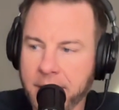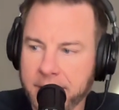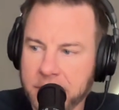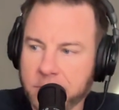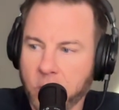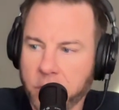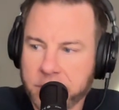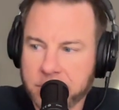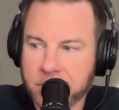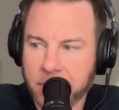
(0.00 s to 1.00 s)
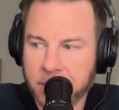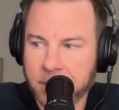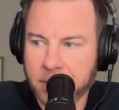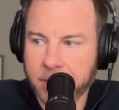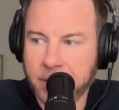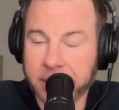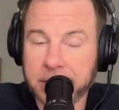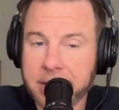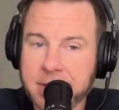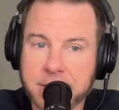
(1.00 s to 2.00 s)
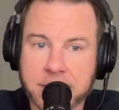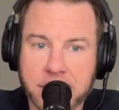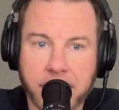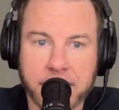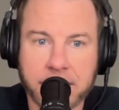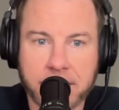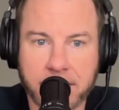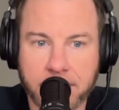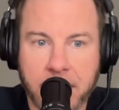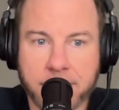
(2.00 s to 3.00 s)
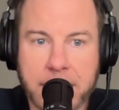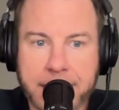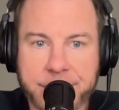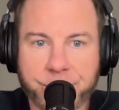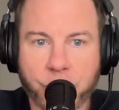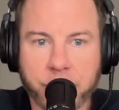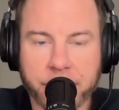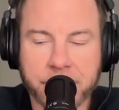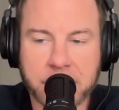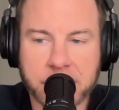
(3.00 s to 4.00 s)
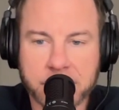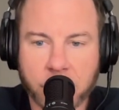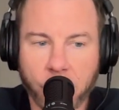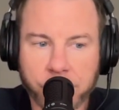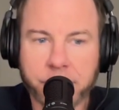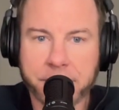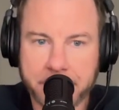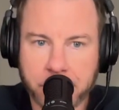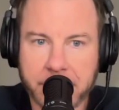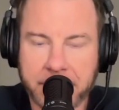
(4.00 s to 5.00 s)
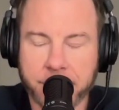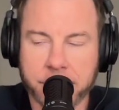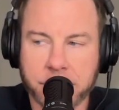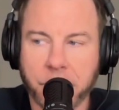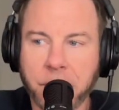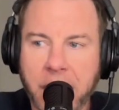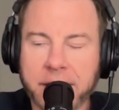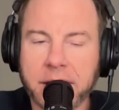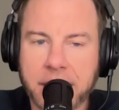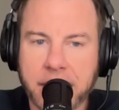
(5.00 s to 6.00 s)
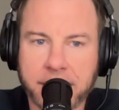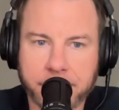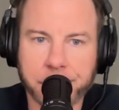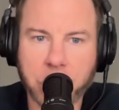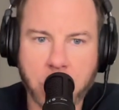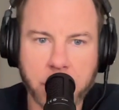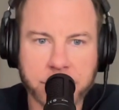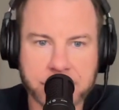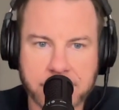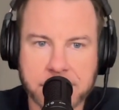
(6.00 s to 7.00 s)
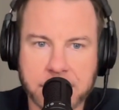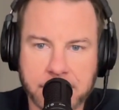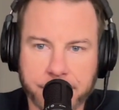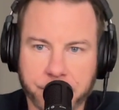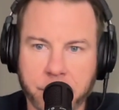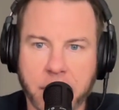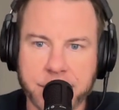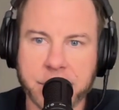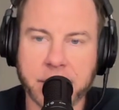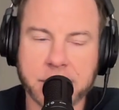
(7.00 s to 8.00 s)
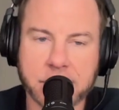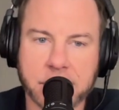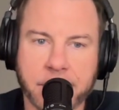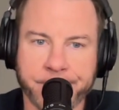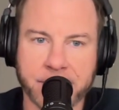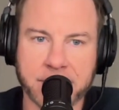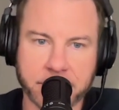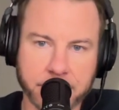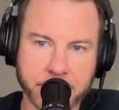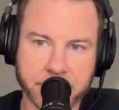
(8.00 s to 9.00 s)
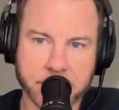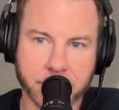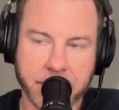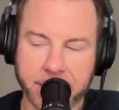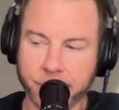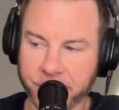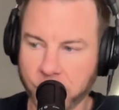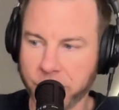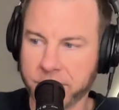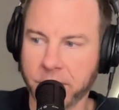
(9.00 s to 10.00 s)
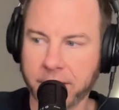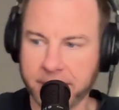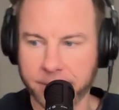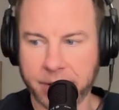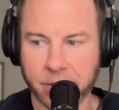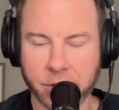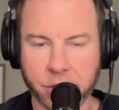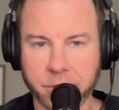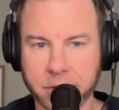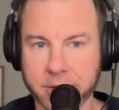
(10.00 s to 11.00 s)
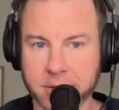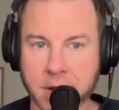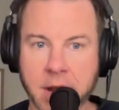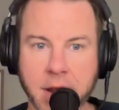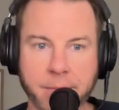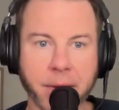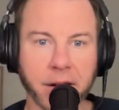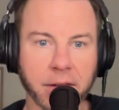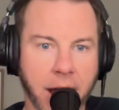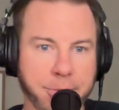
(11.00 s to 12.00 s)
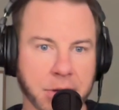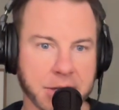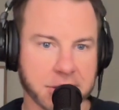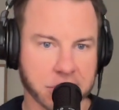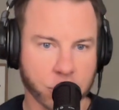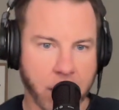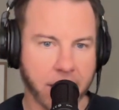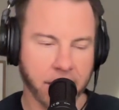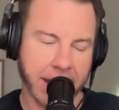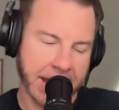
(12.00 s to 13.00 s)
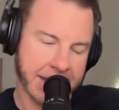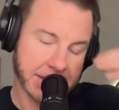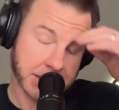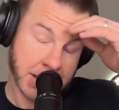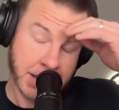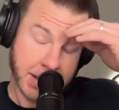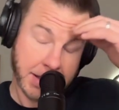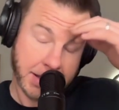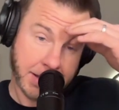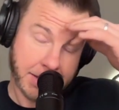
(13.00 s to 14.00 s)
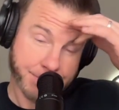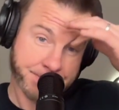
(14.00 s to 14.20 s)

This marks at least the second and maybe more of these older filmmakers finally getting their long gestating projects to the big screen. I'm, of course, talking about Coppola's Megalopolis as well. And how